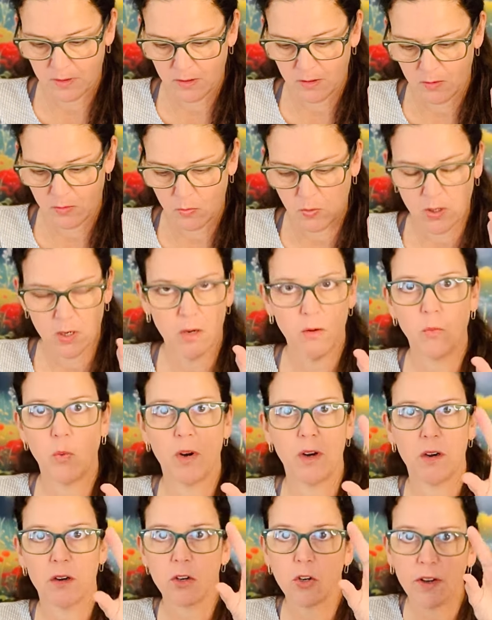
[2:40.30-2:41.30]
where
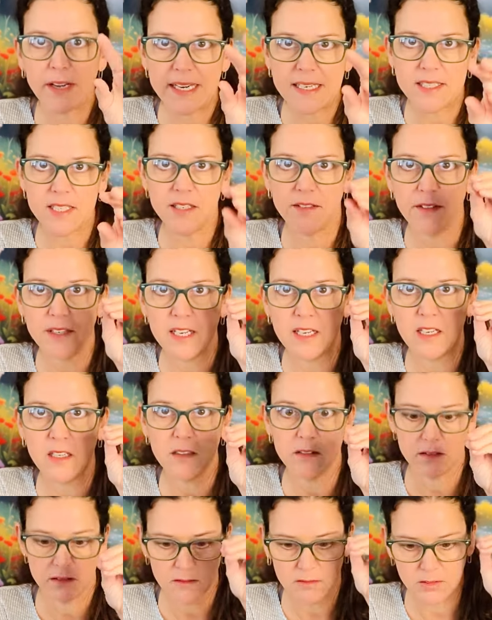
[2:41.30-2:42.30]
where creativity
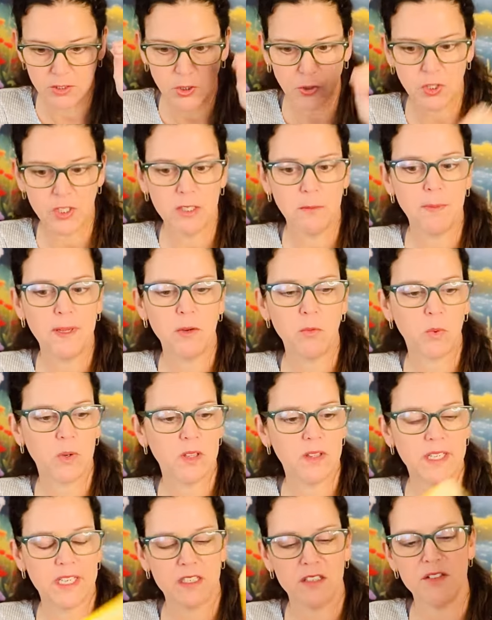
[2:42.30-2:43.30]
you could be
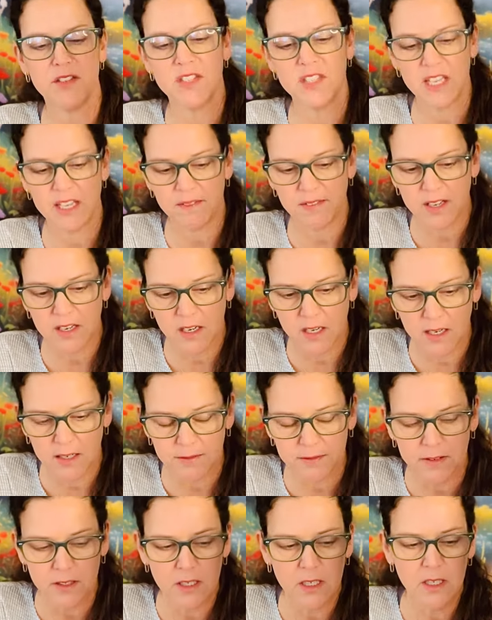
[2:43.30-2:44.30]
really conceiving
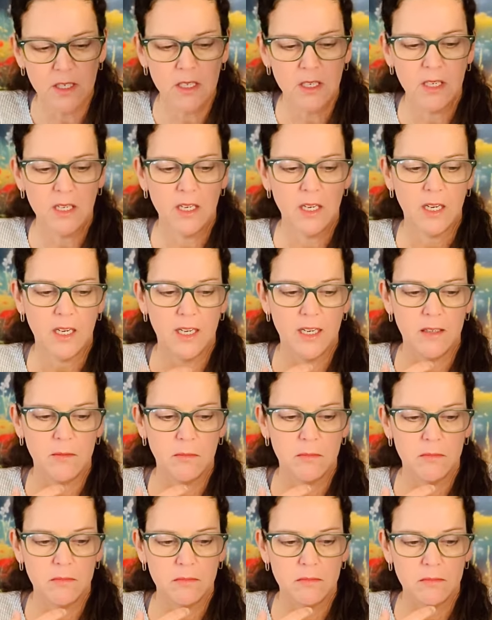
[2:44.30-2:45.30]
of um,
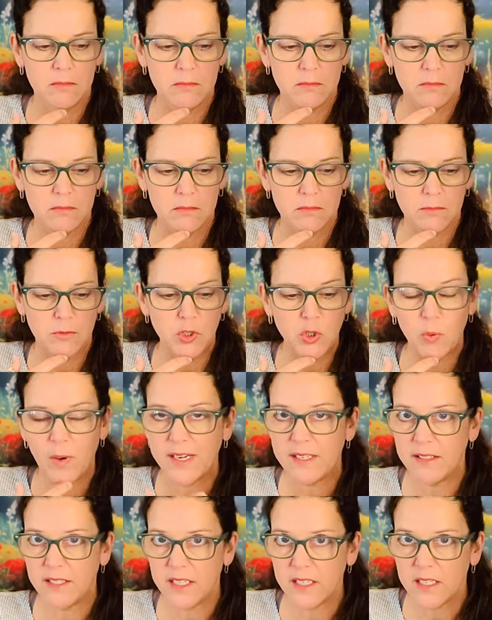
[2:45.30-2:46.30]
new
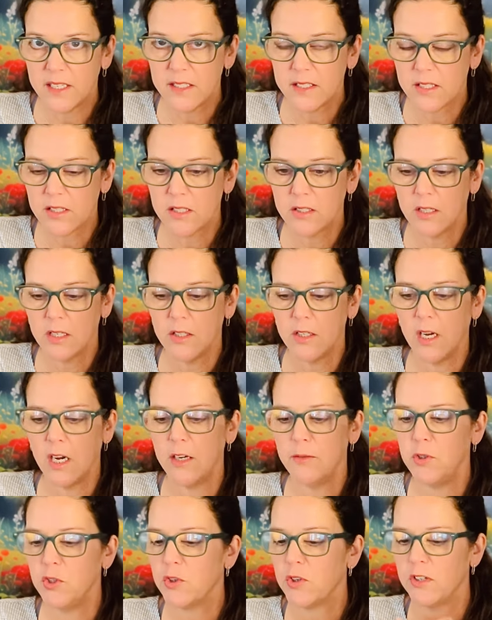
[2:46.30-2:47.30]
ideas. Uh,
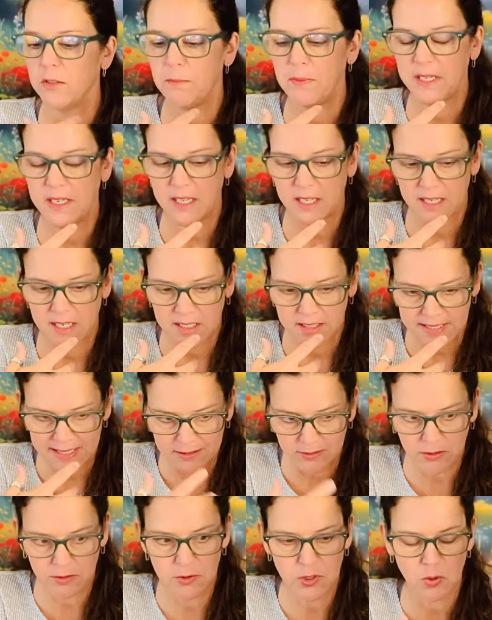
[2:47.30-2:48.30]
you could be getting
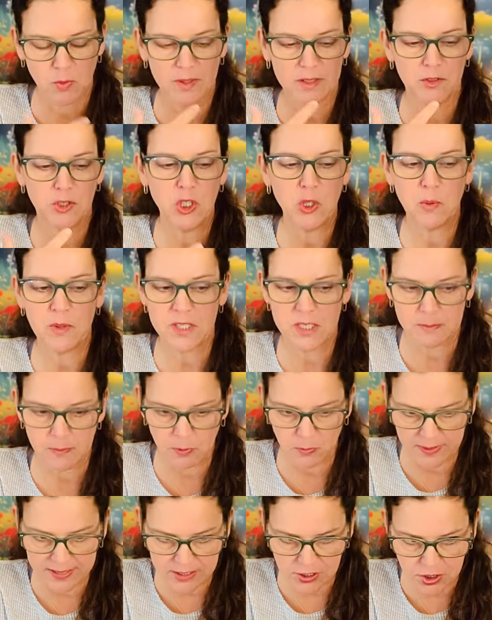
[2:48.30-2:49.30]
downloads around new
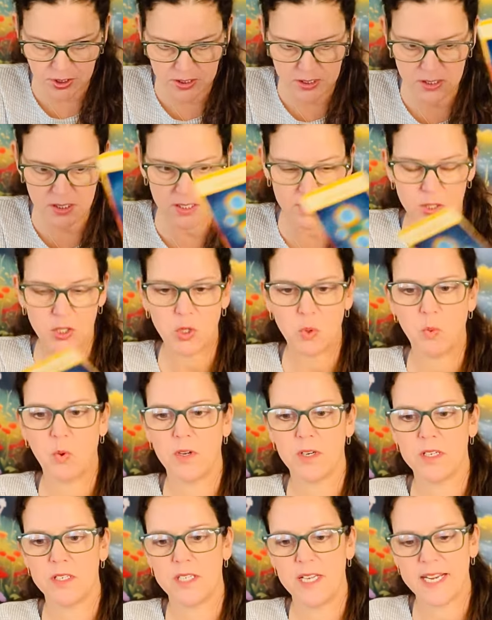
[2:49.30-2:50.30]
inspirations that you want
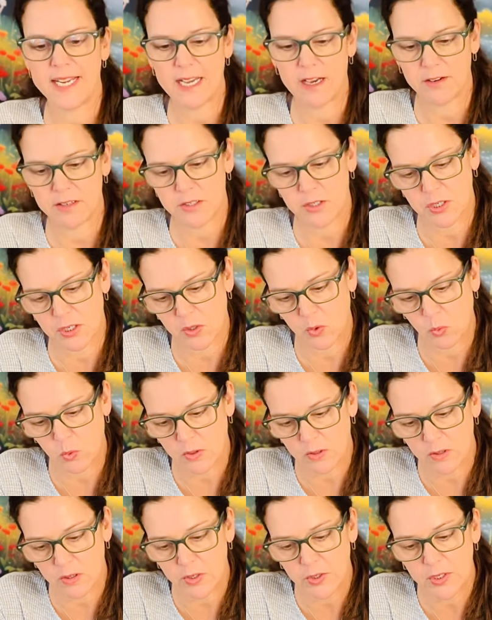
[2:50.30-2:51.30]
to take out into the
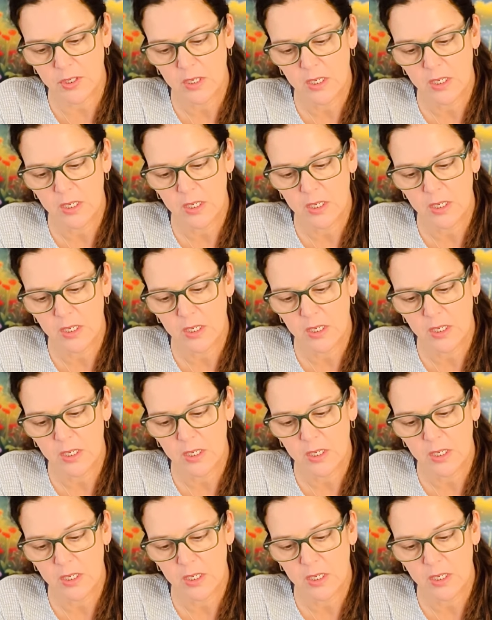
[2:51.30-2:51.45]
world.